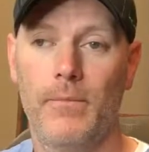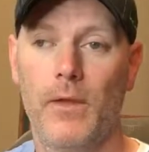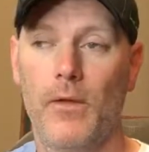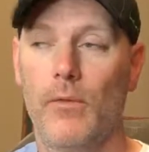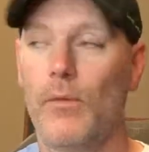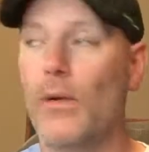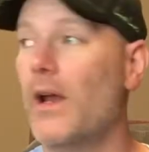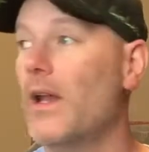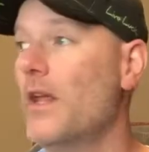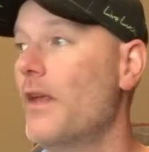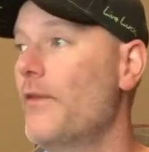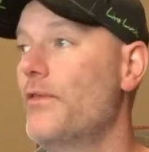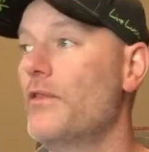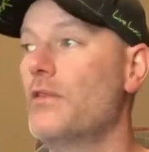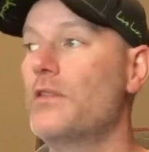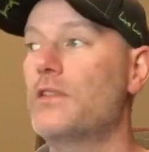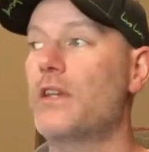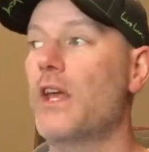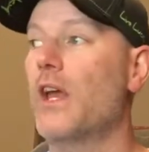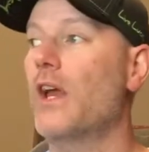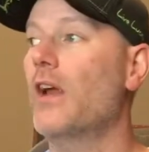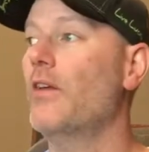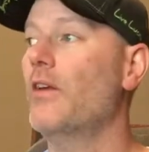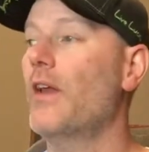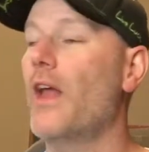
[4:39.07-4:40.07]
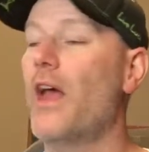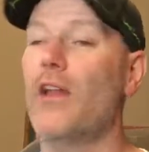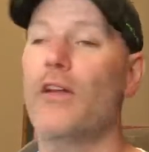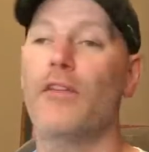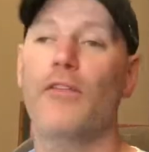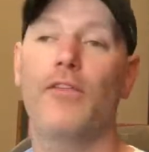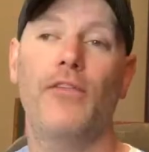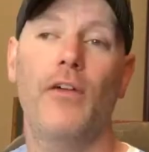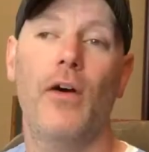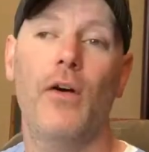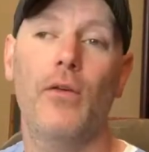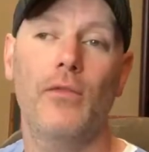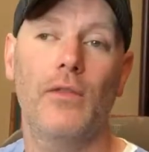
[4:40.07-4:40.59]
right? If you tear down a
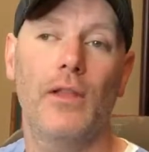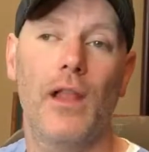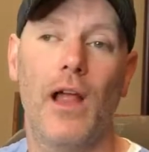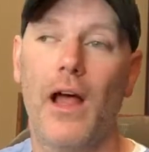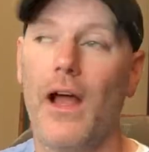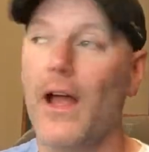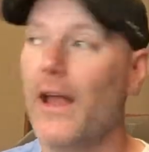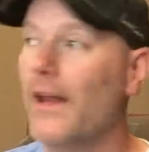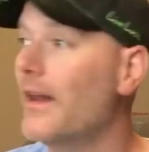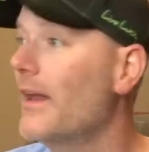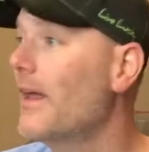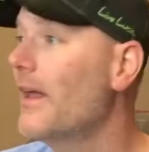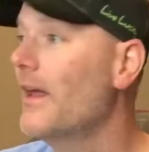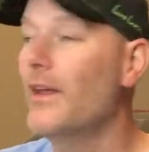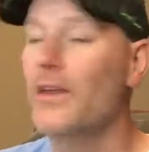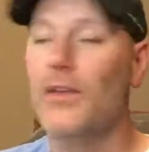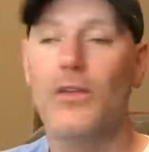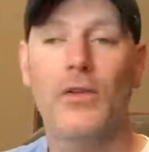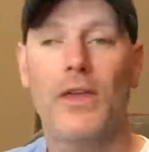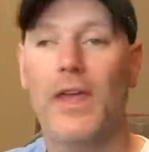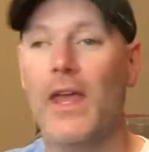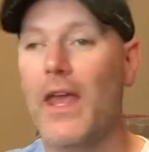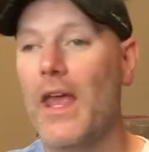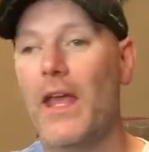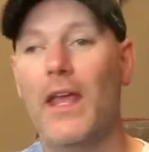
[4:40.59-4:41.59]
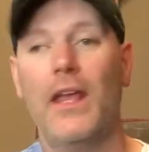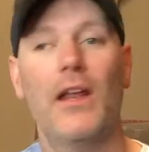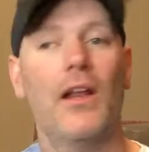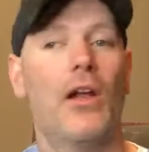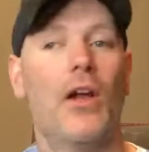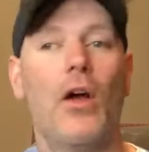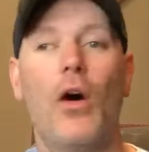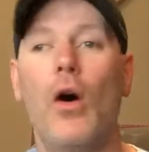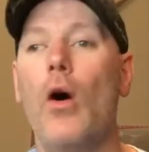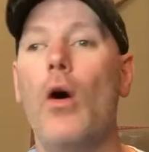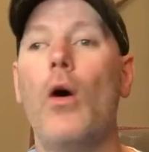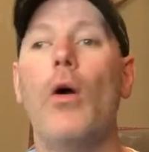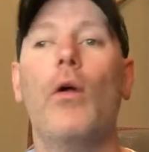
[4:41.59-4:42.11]
phone line, you can't get a
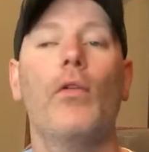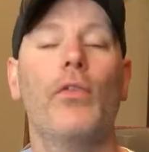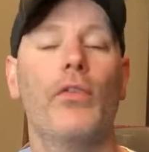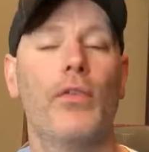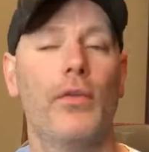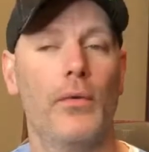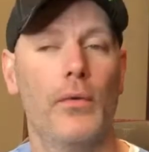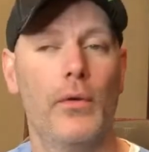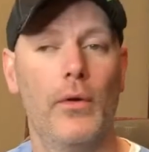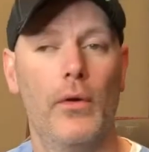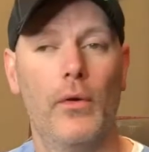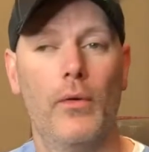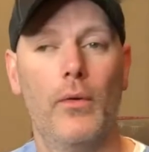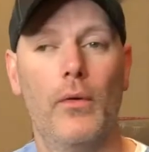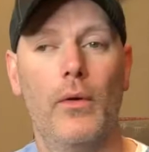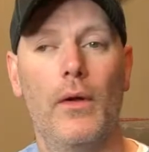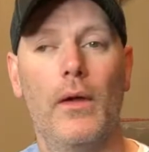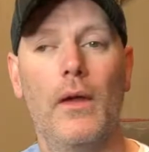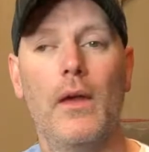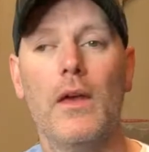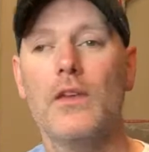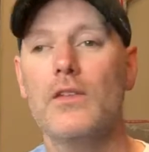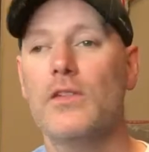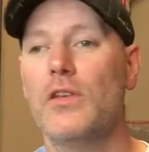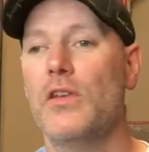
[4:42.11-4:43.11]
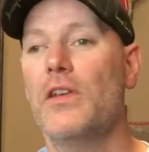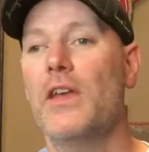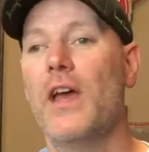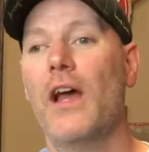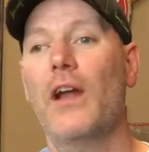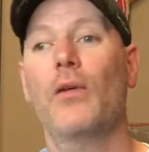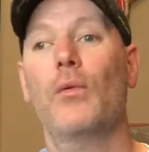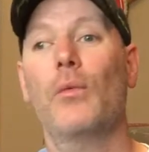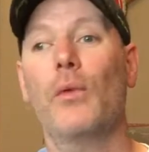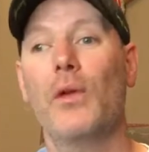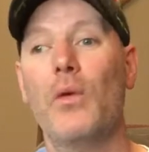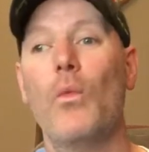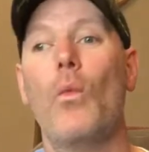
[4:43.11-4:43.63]
call through. So you got
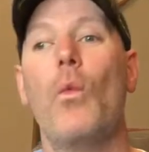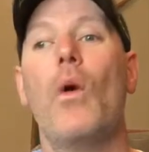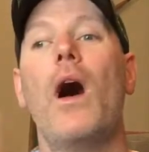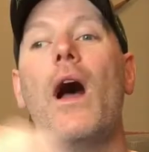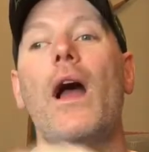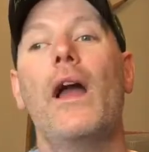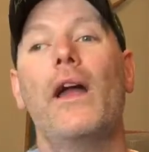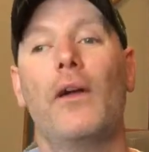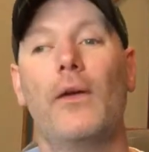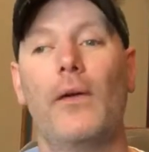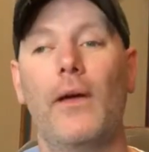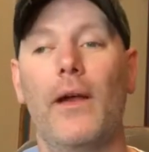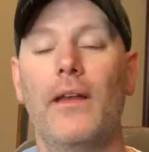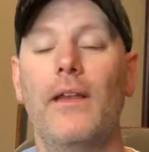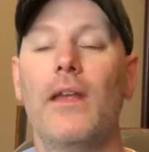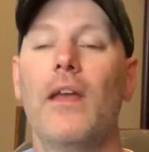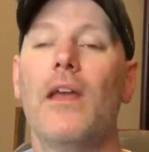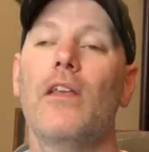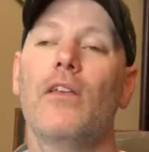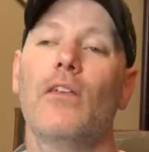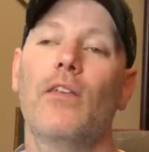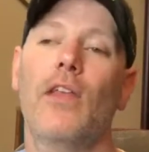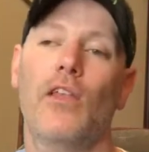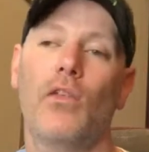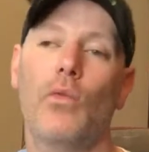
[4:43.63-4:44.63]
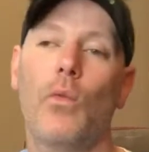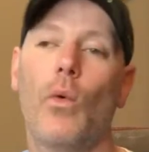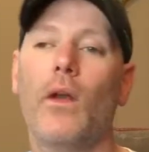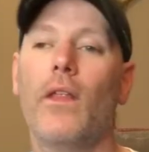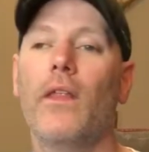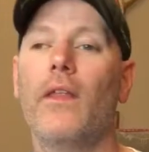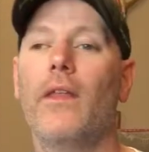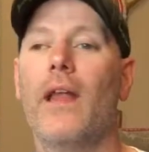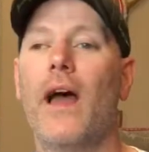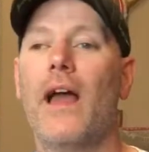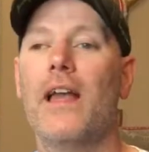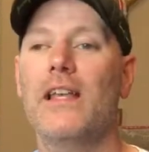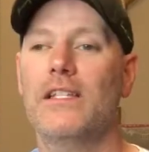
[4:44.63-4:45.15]
to rewire it. So that's one
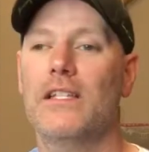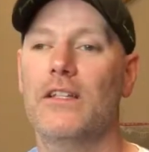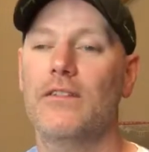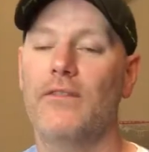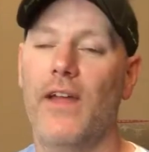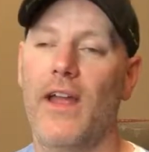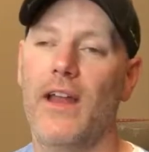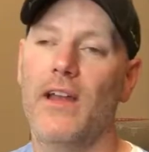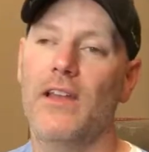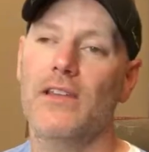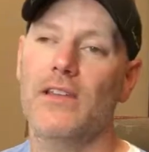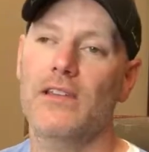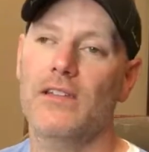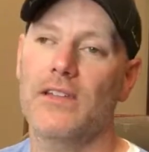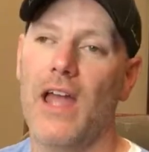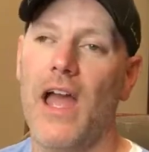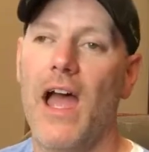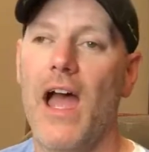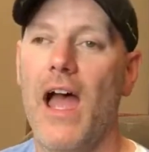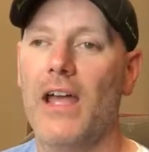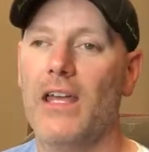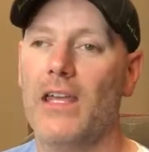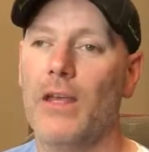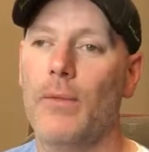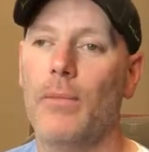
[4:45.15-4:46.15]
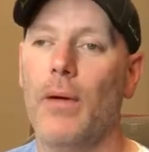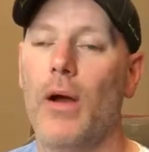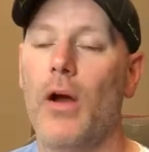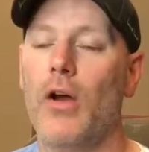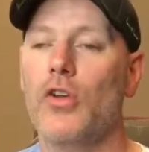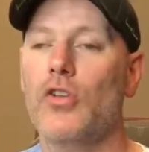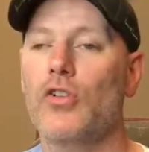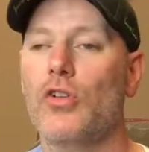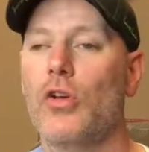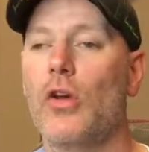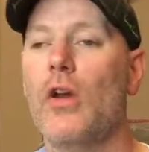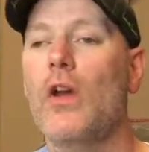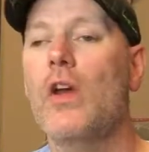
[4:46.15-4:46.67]
of the nice advantages to
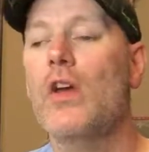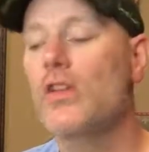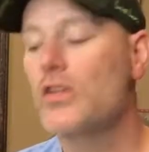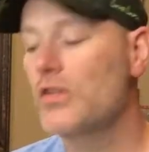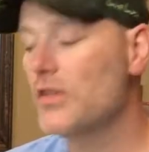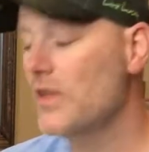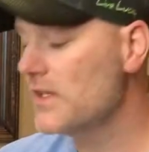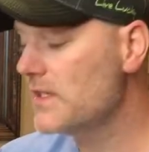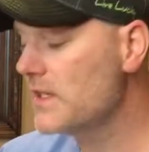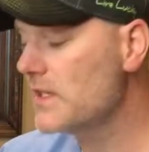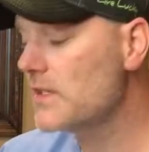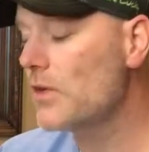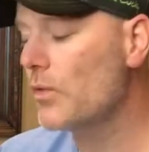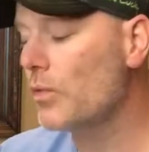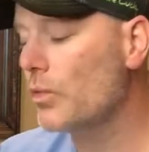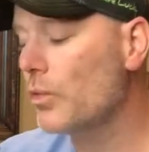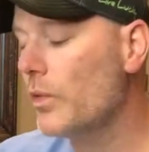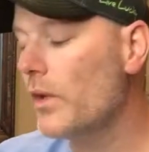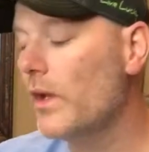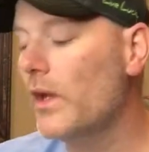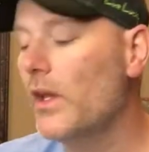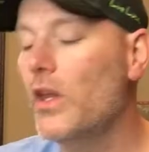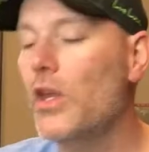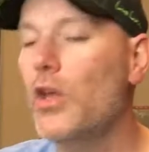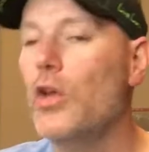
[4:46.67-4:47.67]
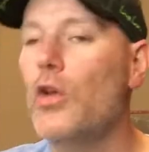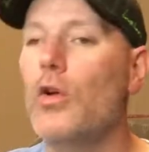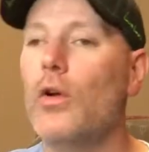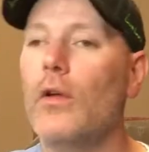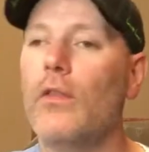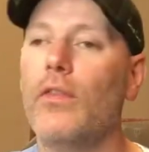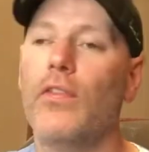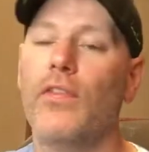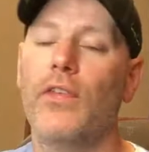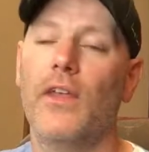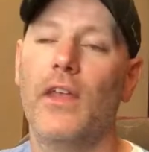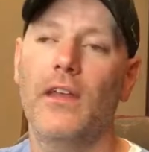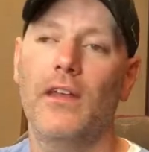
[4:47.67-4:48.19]
acupuncture. So this is a really
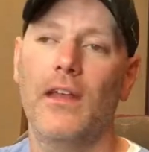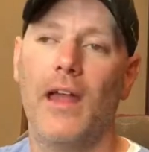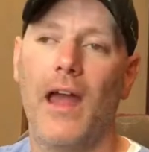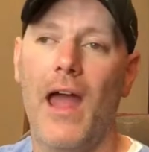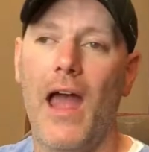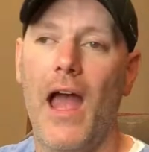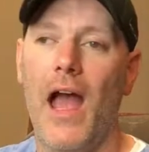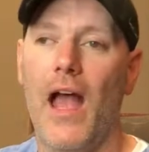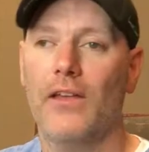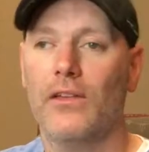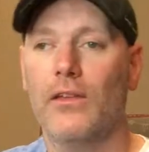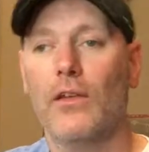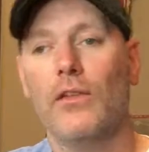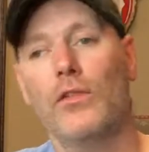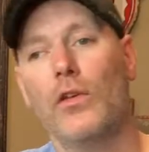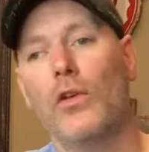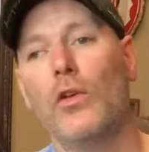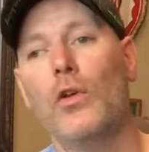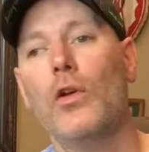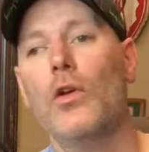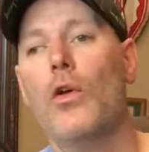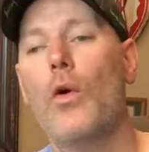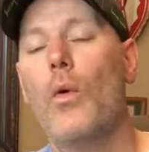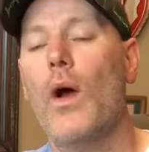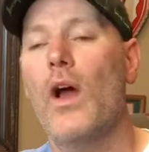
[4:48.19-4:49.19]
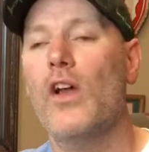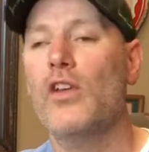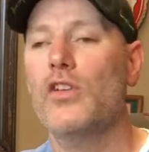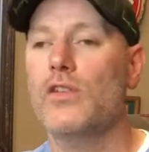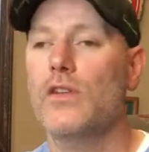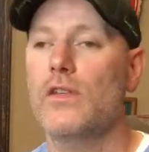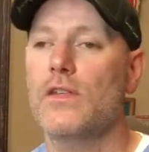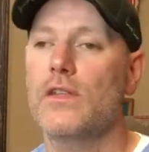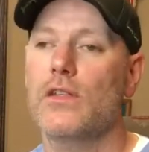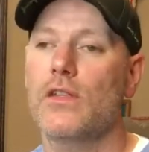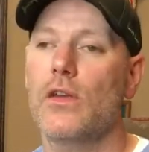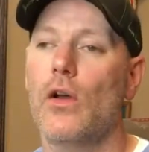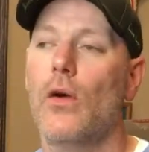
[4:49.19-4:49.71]
good thing to ask, and it's a good
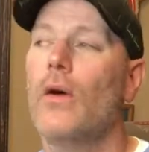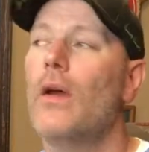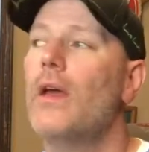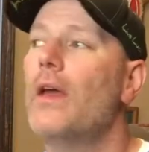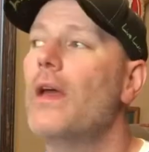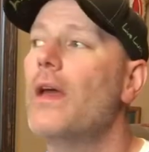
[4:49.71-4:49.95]
question. So